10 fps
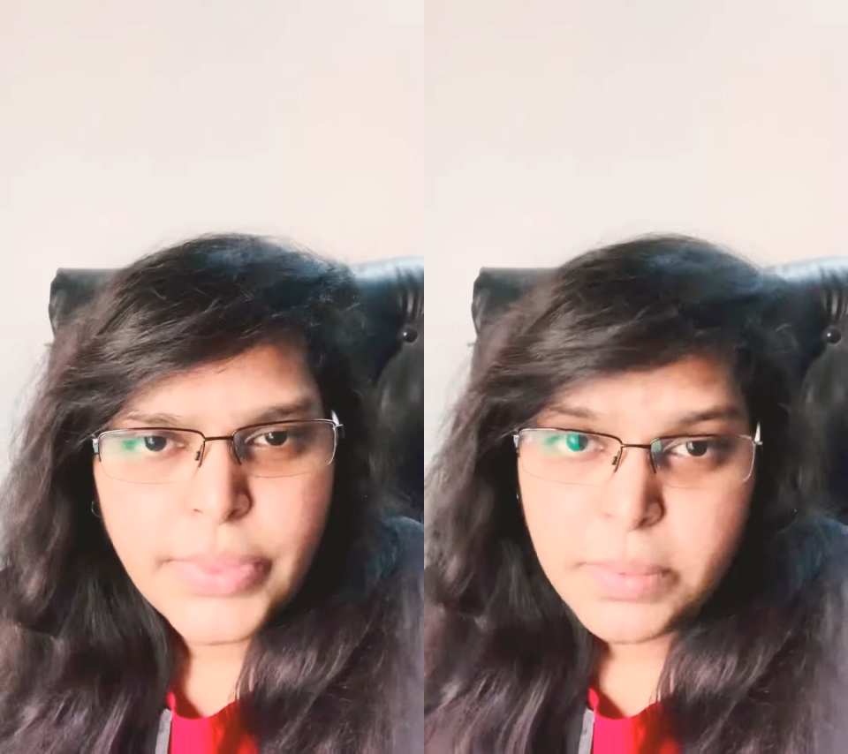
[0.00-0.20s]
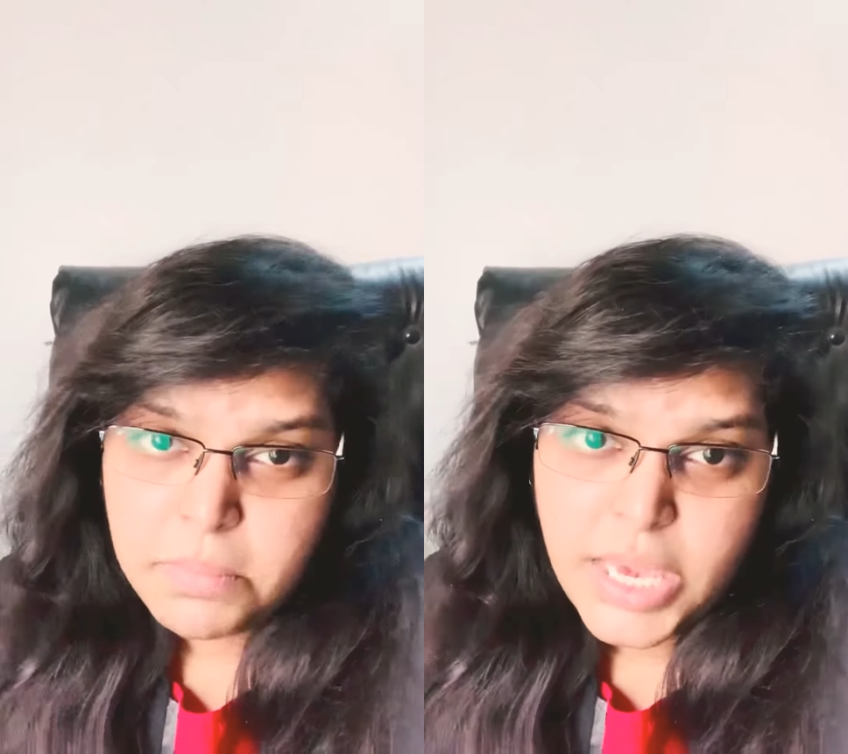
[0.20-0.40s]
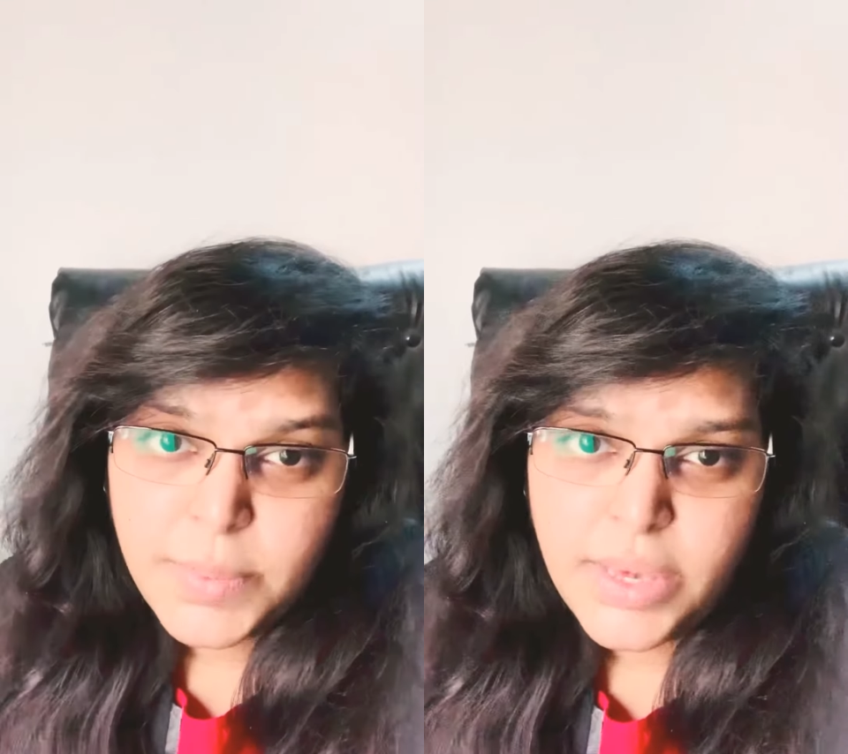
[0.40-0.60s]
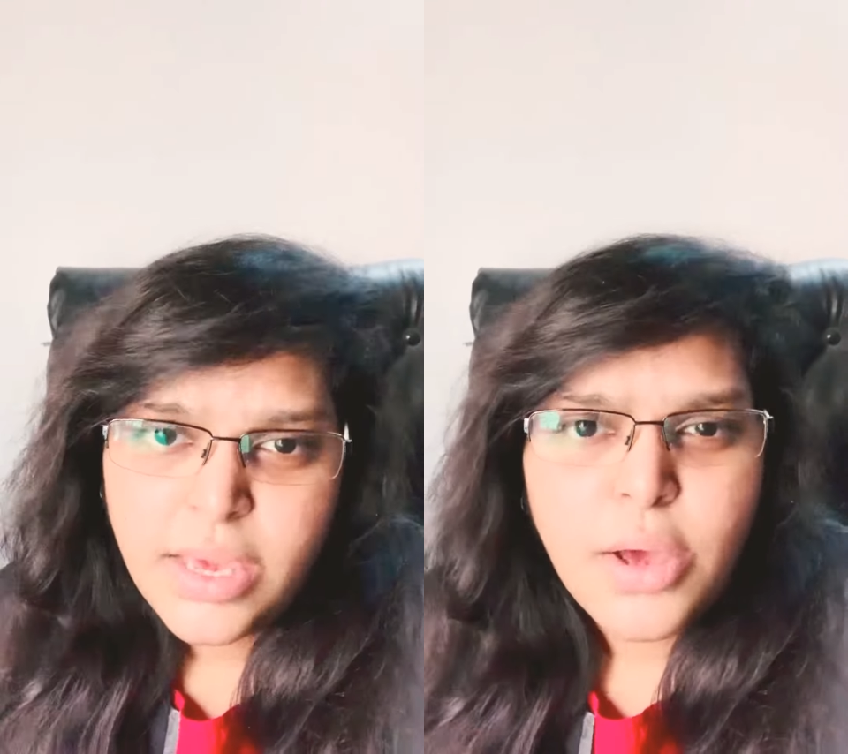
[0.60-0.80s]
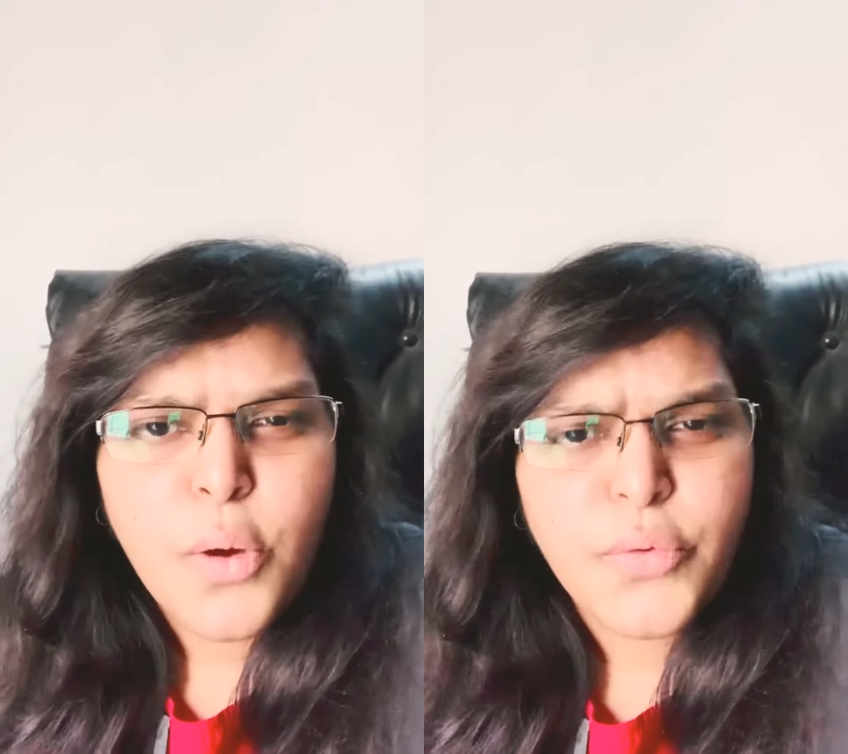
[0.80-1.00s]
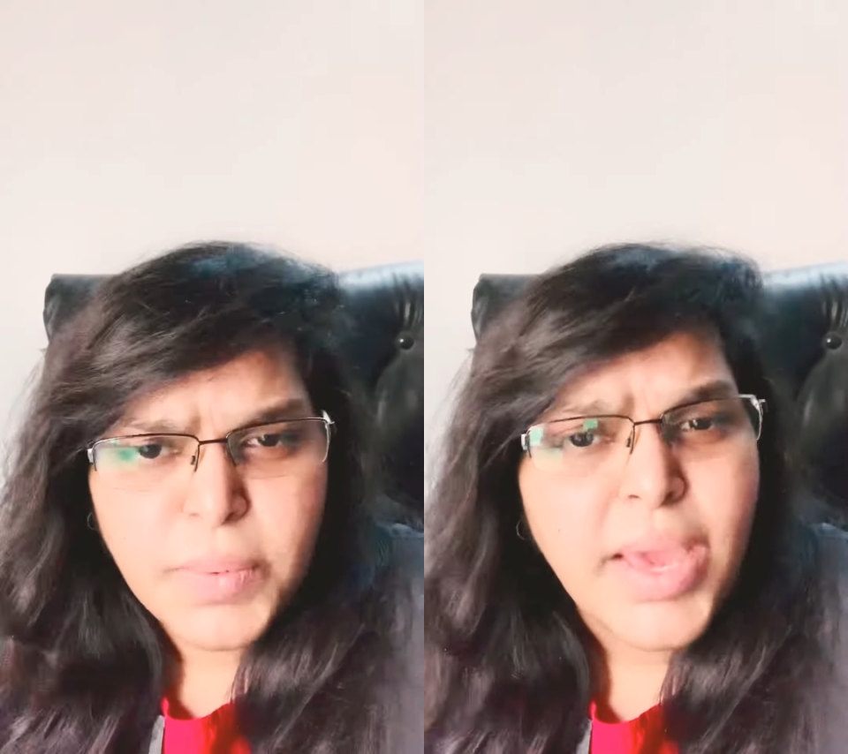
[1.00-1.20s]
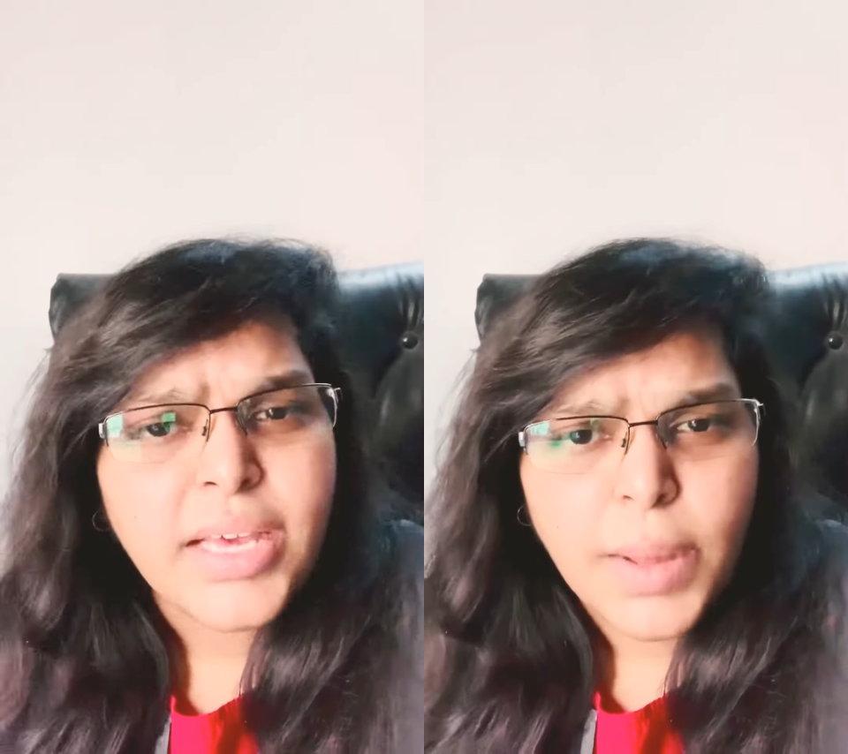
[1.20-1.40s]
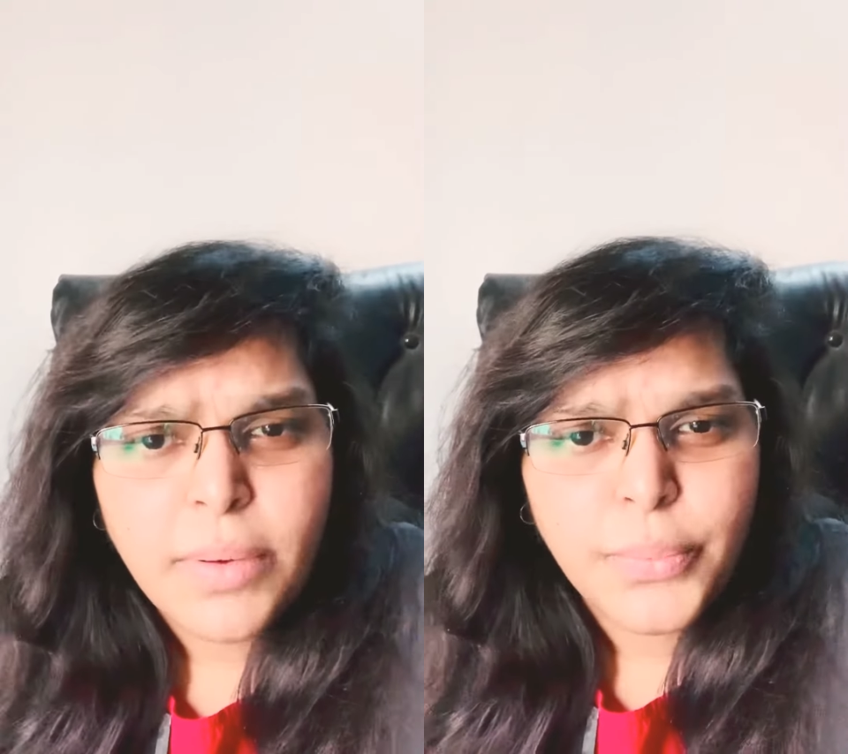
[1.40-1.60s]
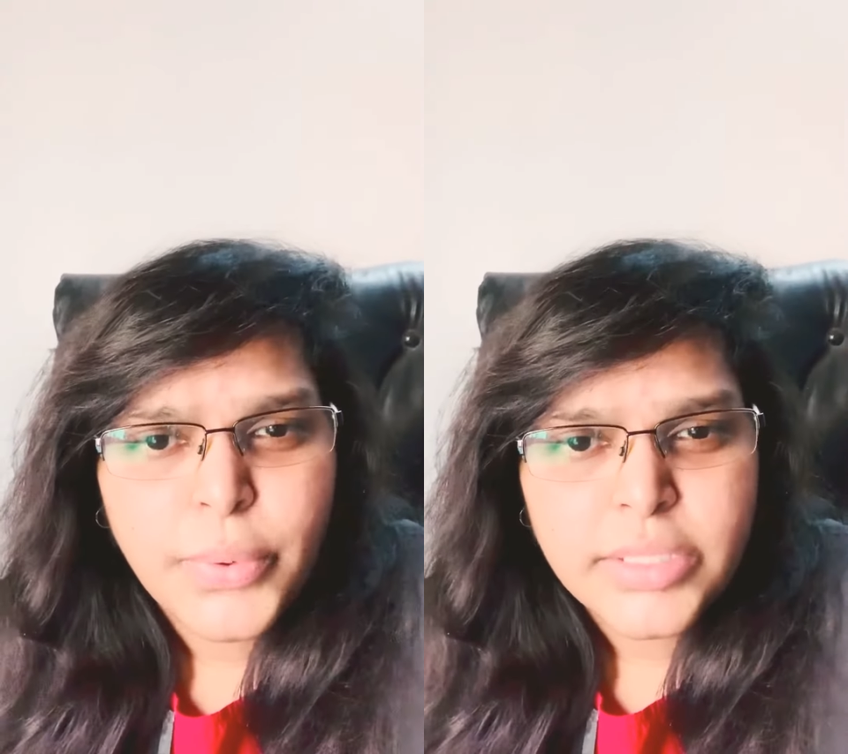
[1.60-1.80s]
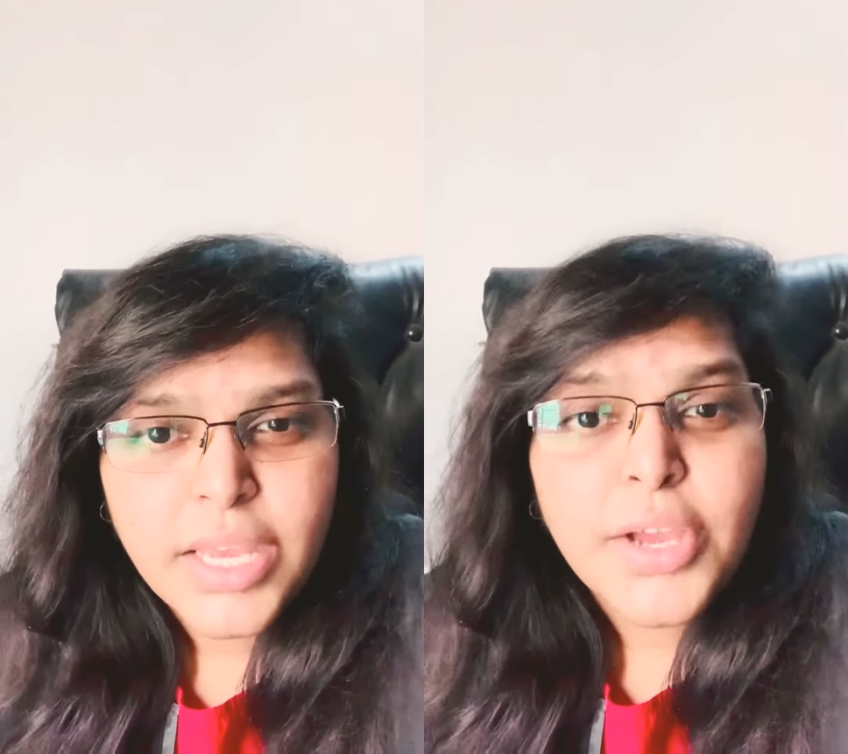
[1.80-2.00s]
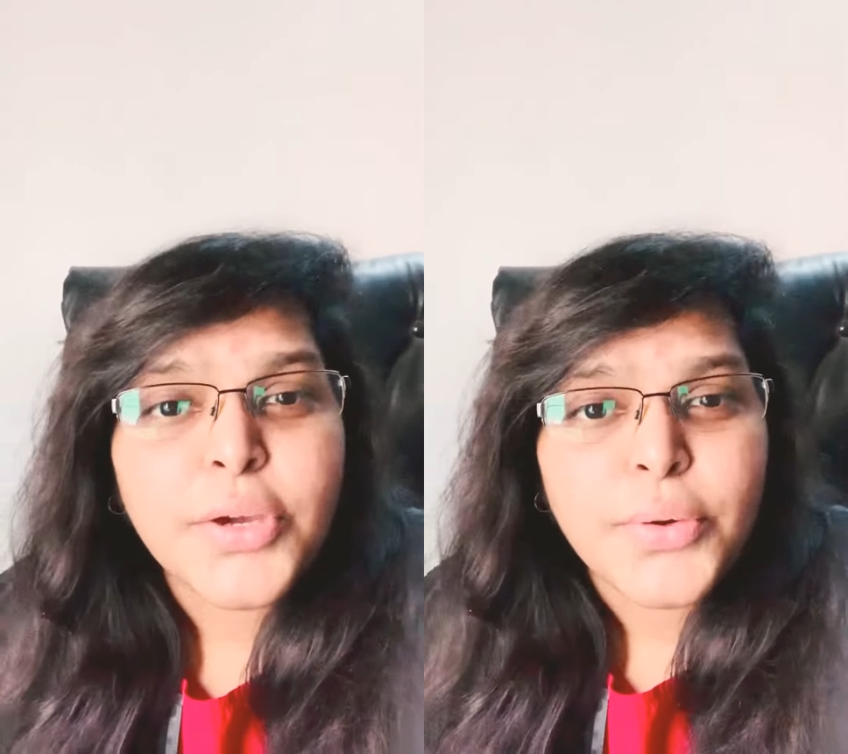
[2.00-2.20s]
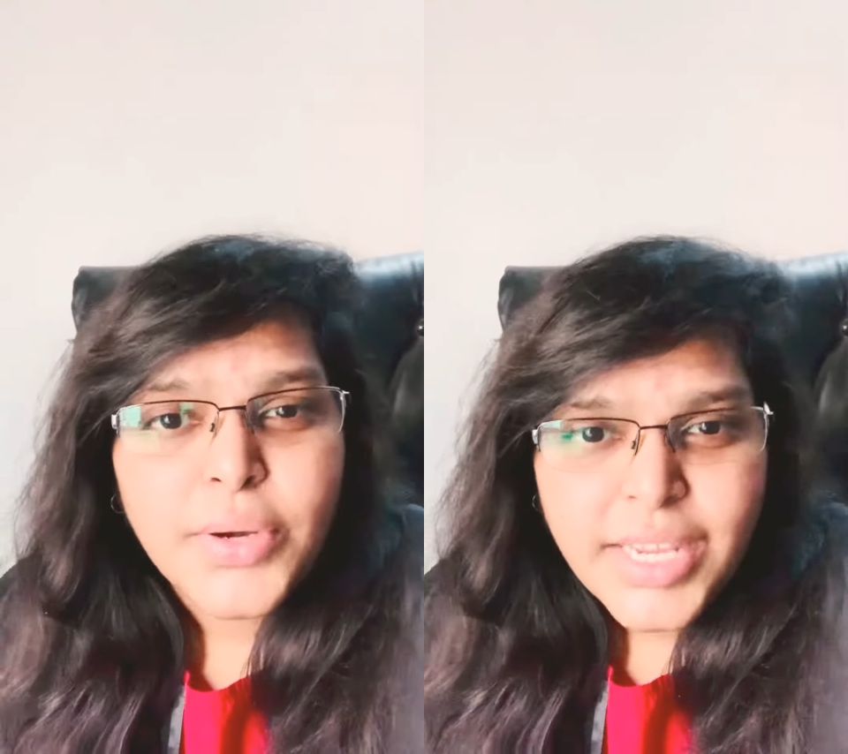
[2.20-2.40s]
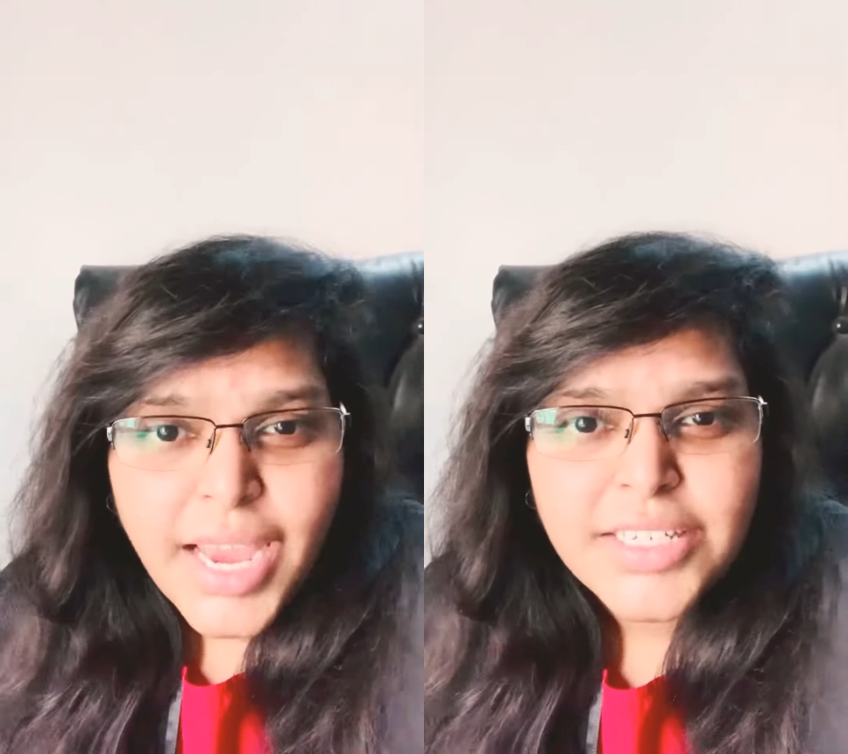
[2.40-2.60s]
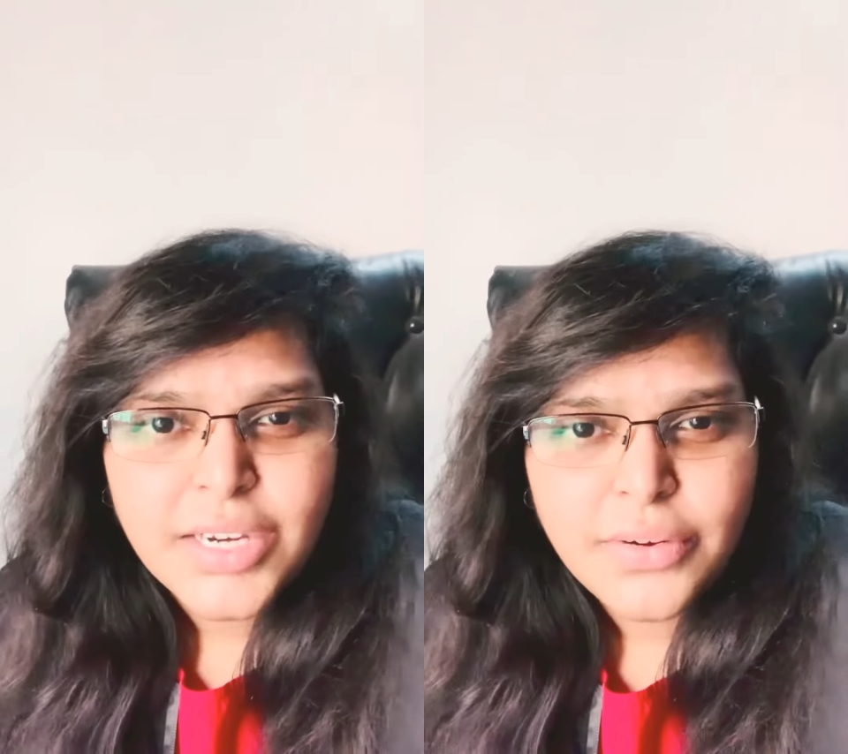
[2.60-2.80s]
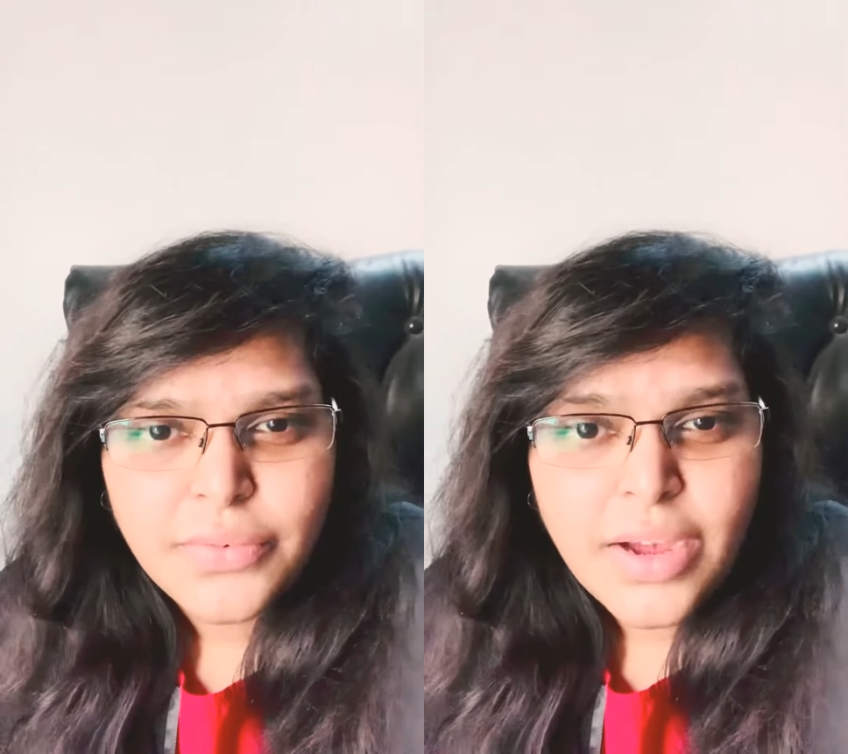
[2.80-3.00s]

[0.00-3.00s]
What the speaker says: Maybe we may come up with creative